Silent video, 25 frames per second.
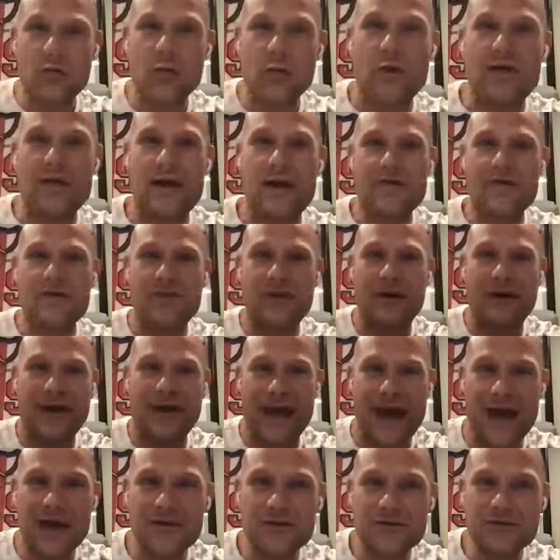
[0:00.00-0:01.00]
with everybody
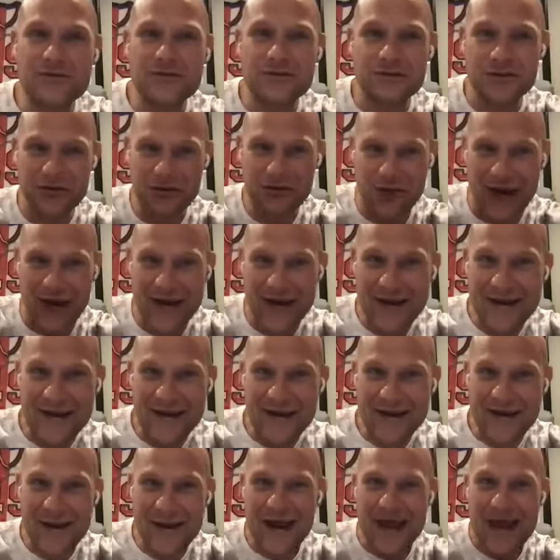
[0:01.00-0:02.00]
else, right?
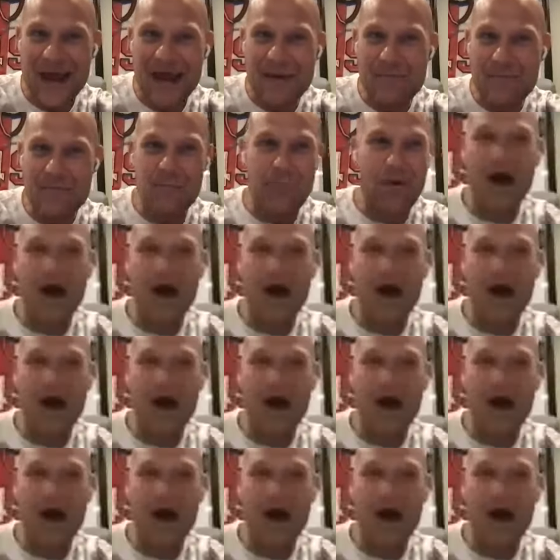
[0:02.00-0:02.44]
Mm-hmm.